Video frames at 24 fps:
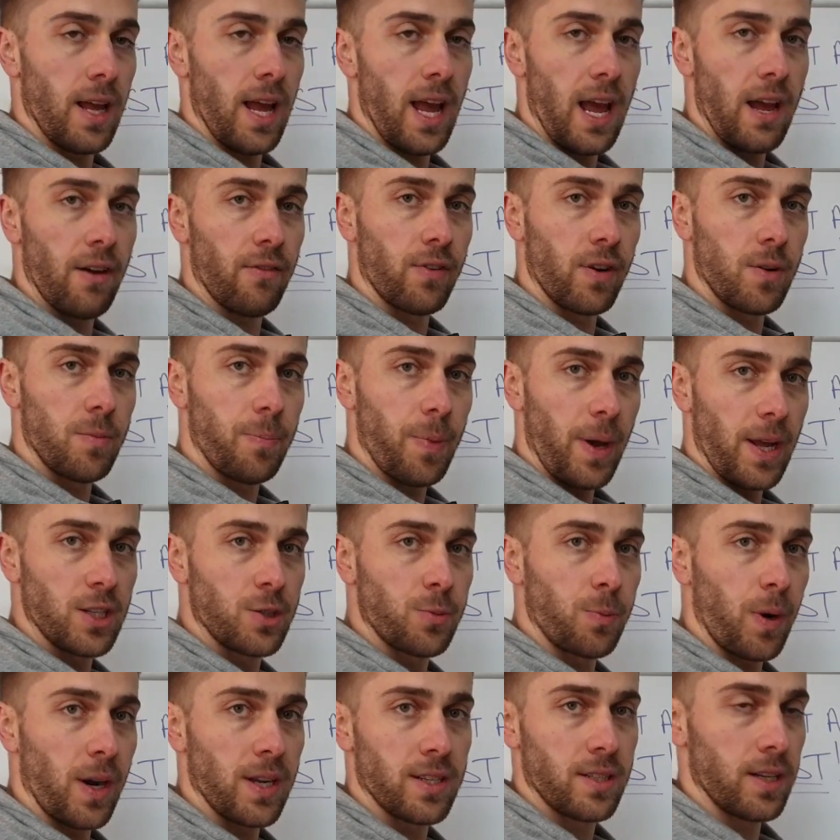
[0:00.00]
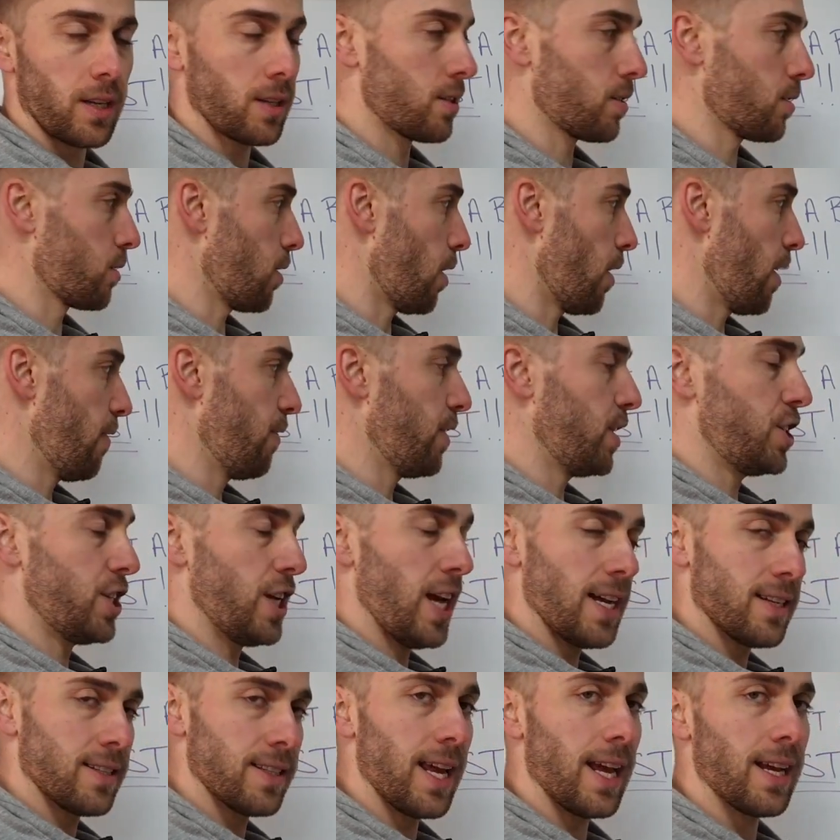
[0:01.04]
bench press exercise, so every
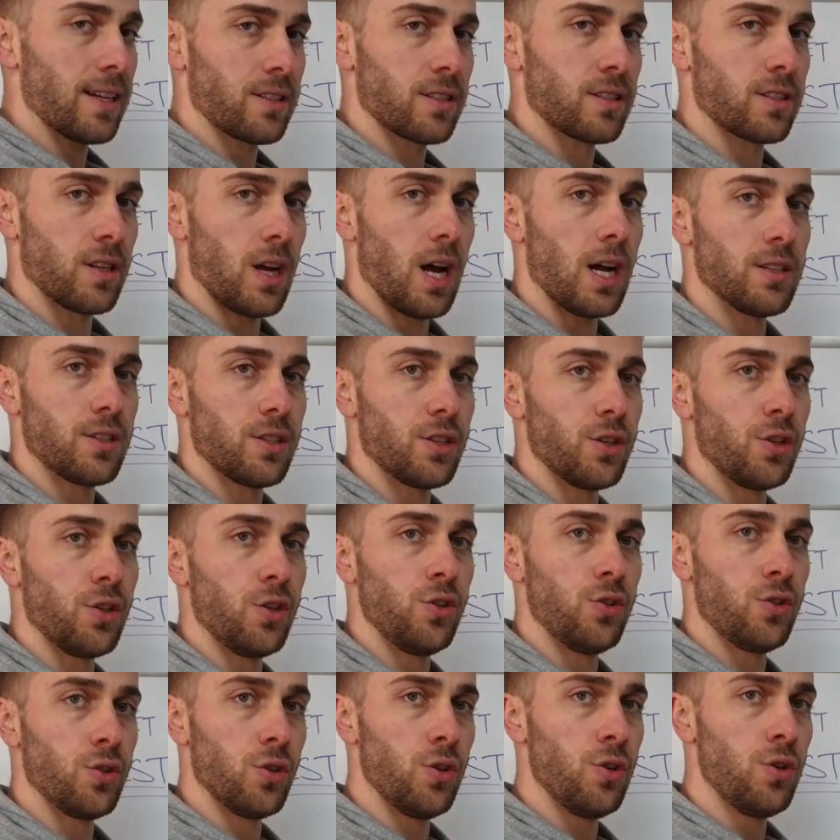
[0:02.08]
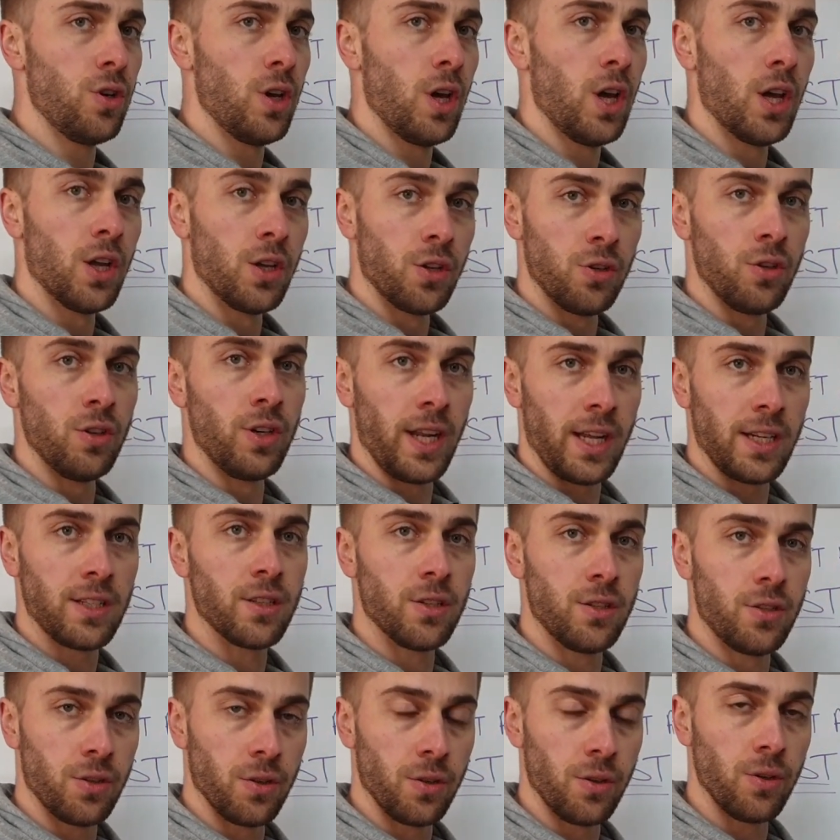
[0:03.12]
chest exercise that you do, you need
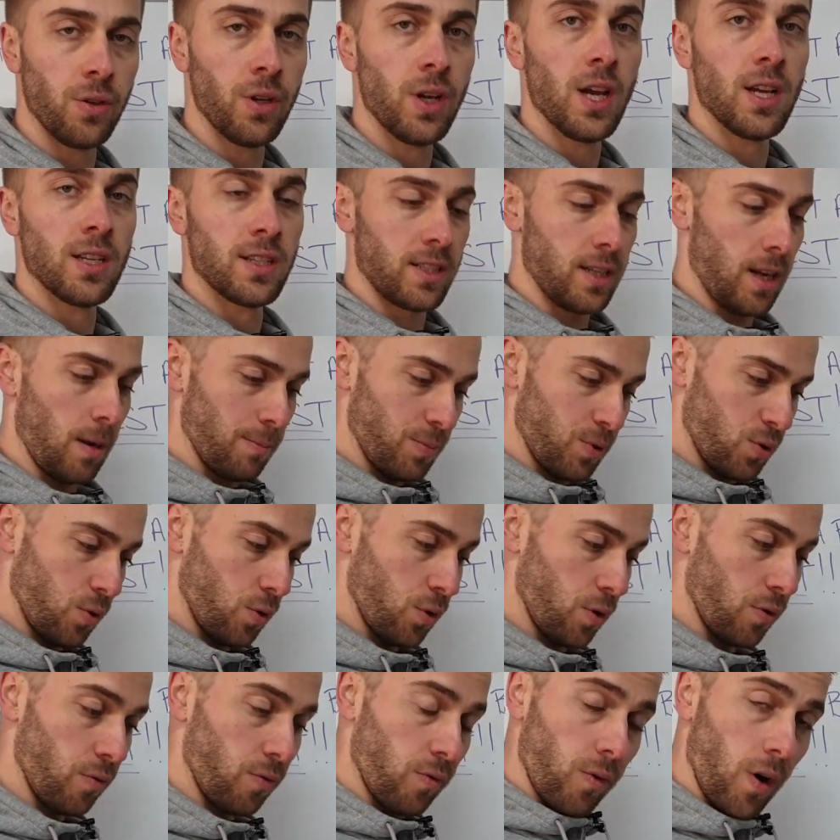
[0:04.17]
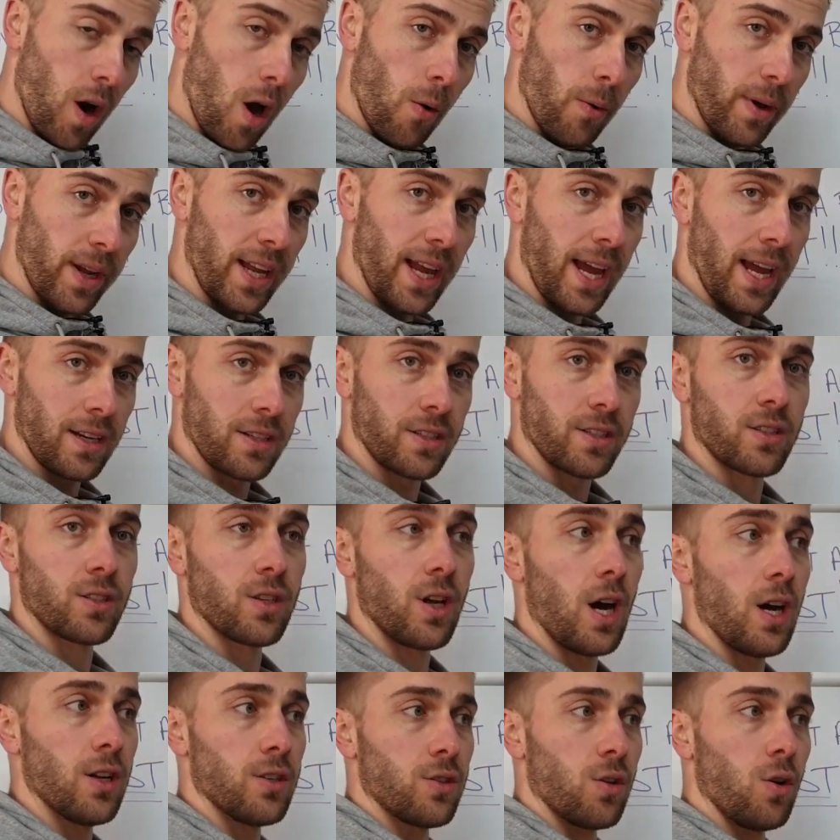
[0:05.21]
to do some sort of rowing
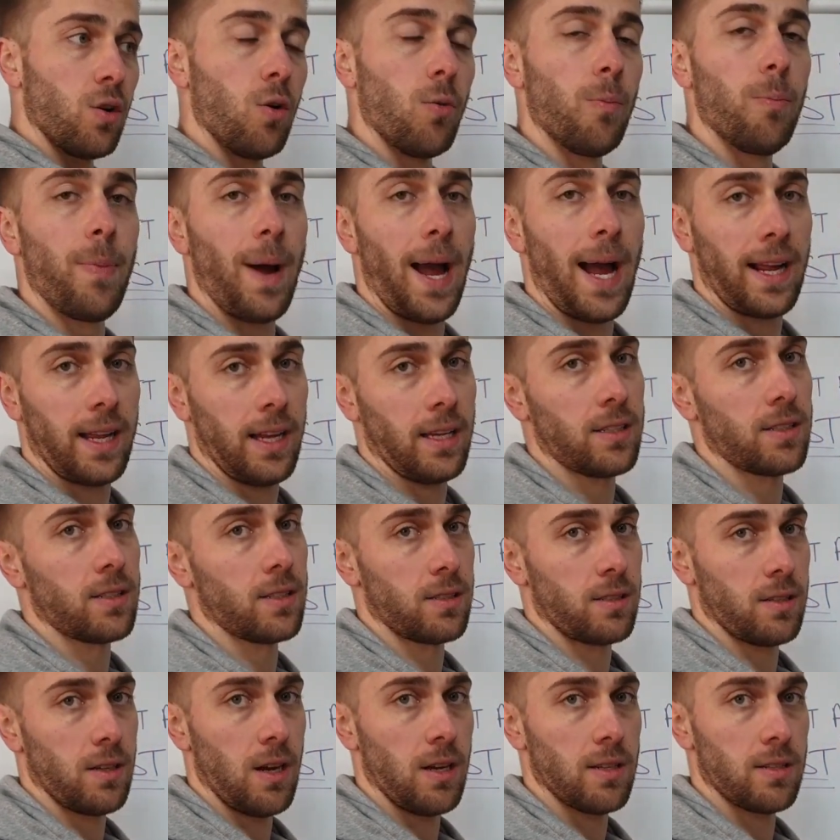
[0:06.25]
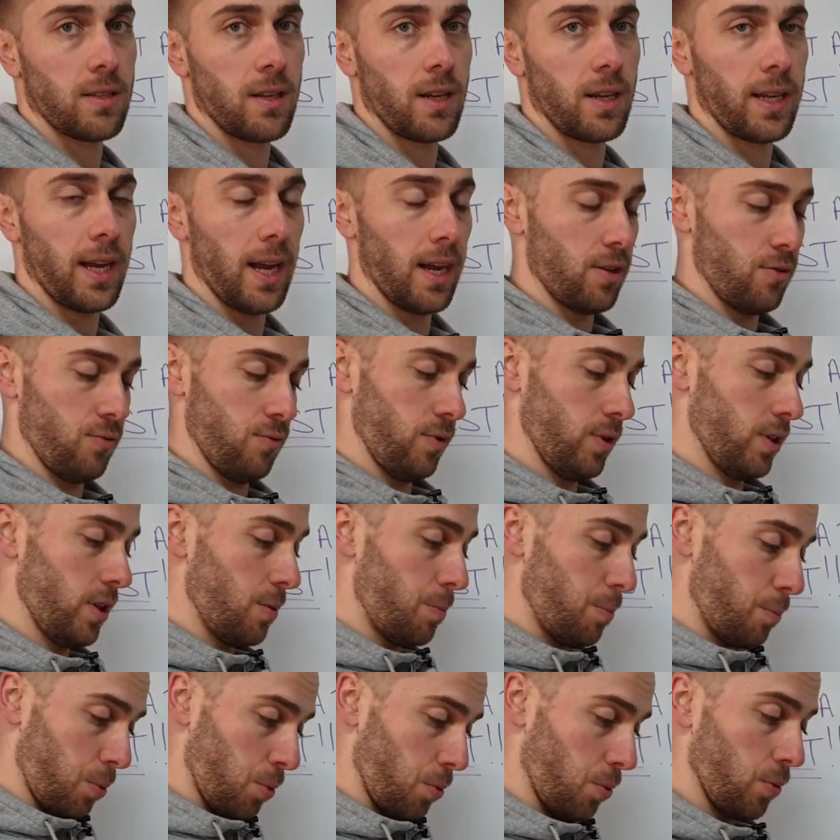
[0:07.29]
exercise or back exercise, okay, to really
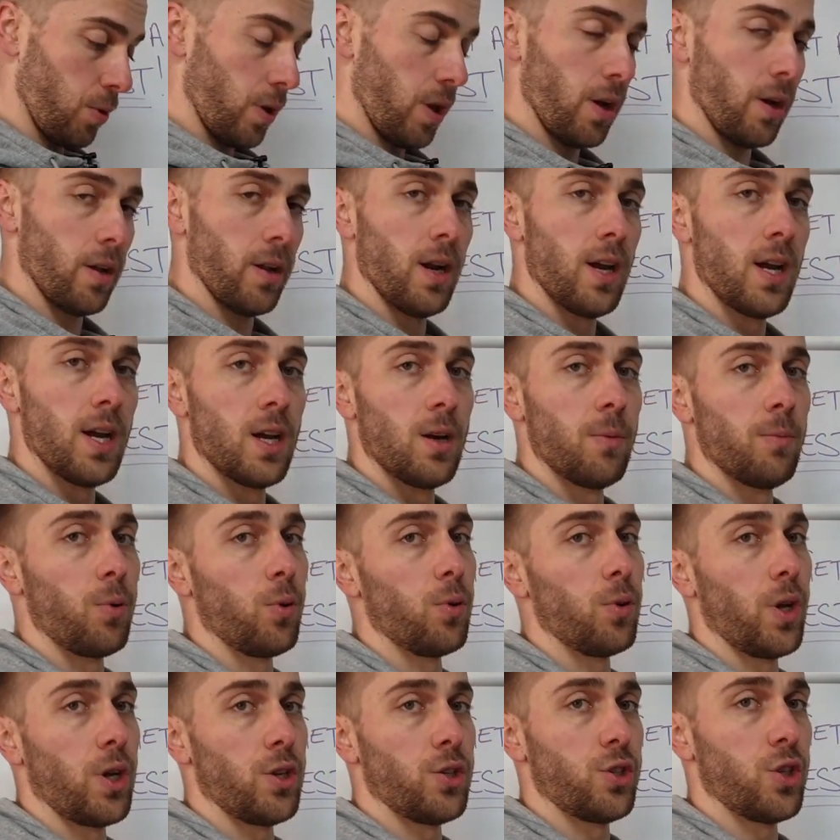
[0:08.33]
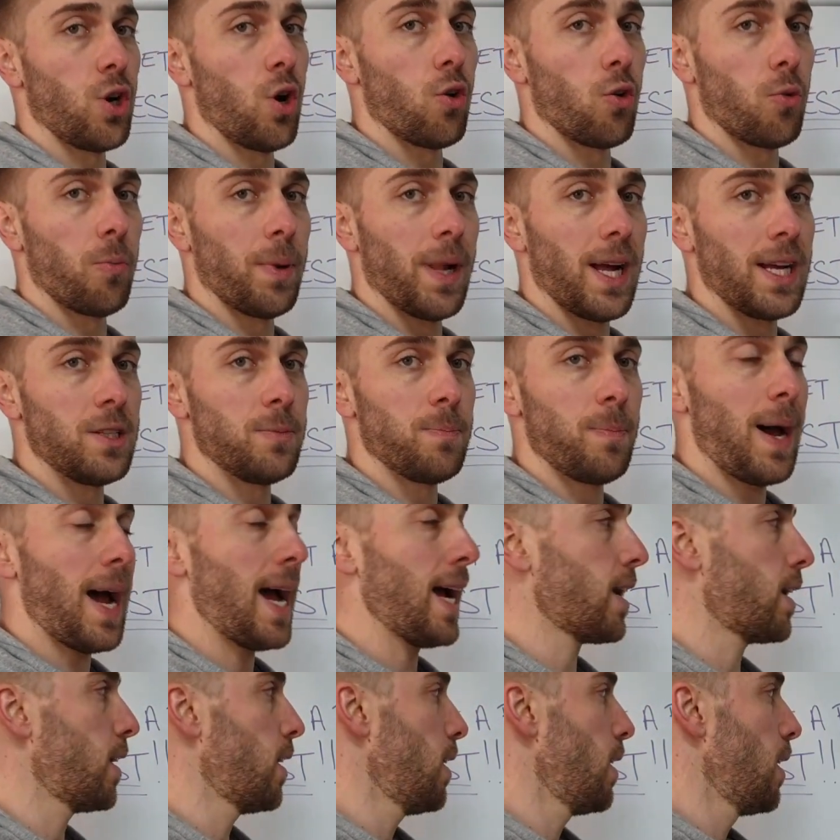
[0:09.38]
pull those shoulder blades
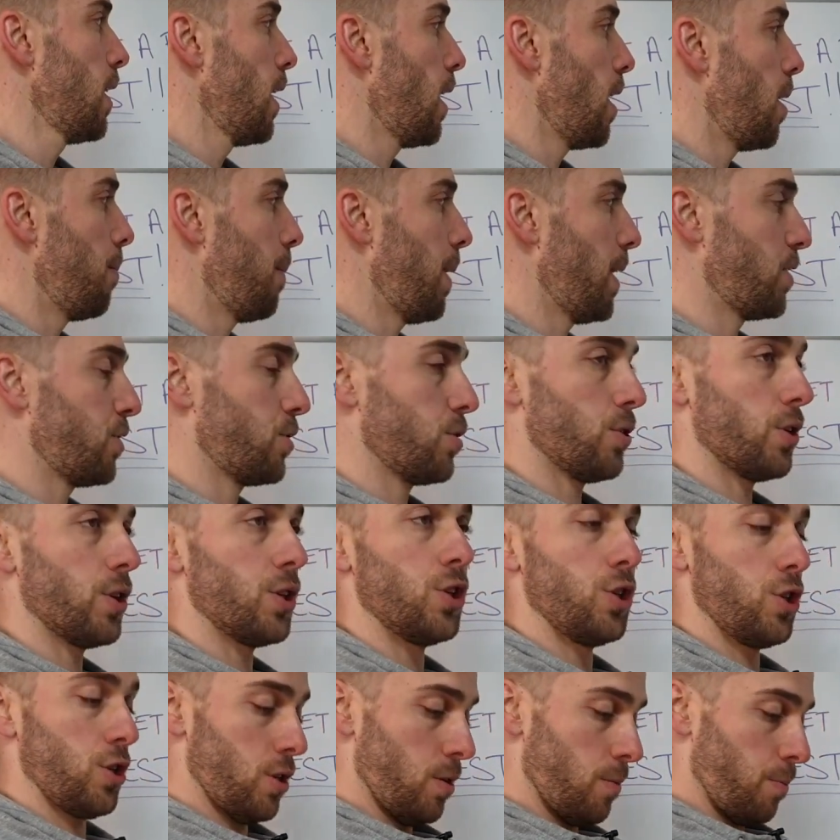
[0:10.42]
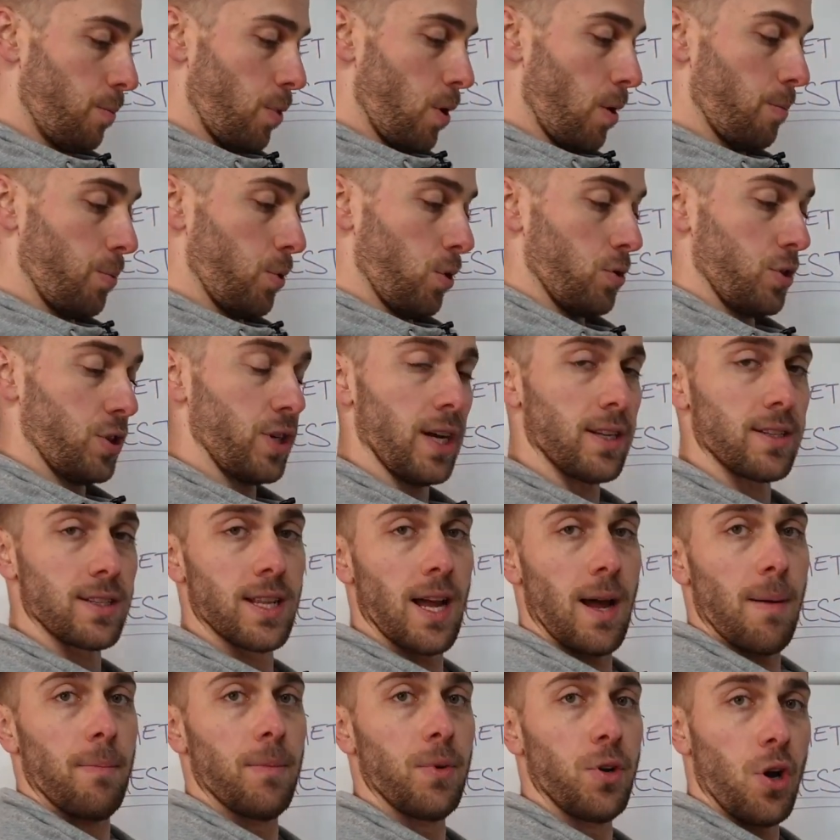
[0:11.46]
back and make sure that you can pop your chest
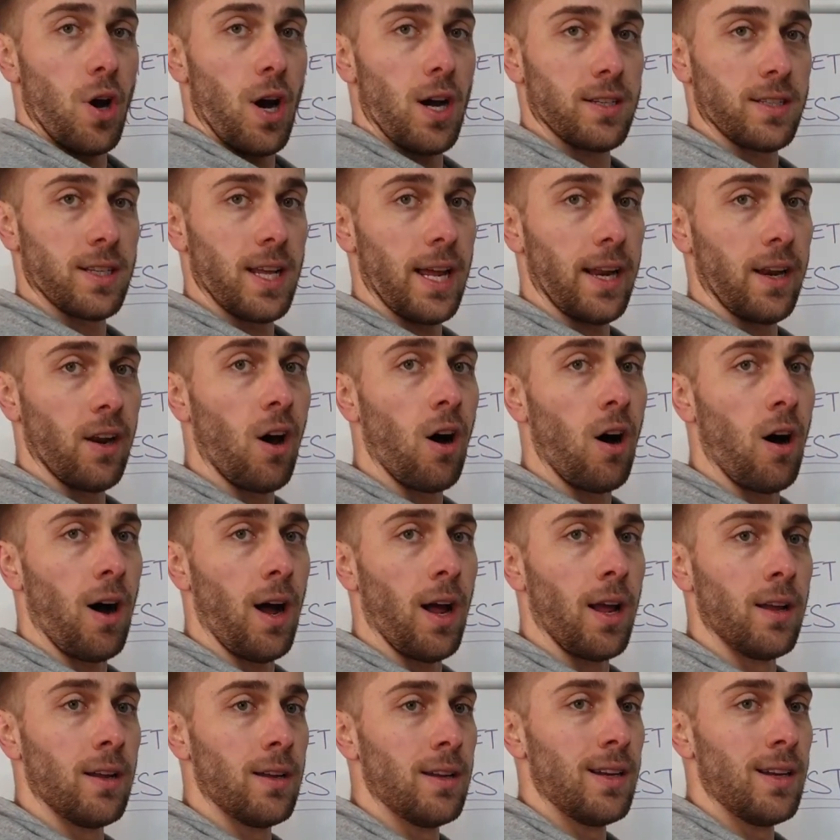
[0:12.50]
up nice and high.